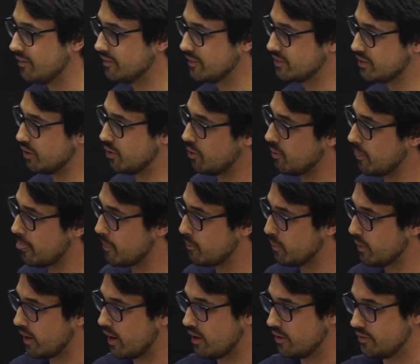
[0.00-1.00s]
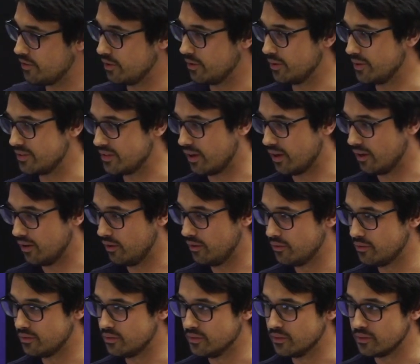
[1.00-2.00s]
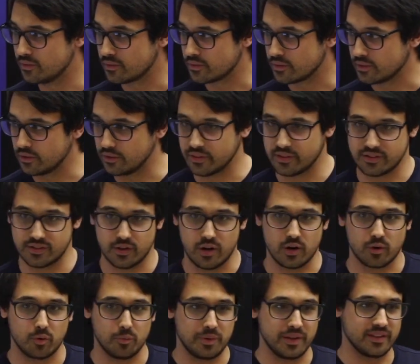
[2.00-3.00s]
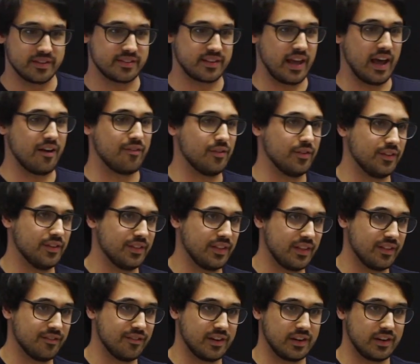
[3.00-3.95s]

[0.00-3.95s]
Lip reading: So what I'll do is the song will be the scaffold, and then the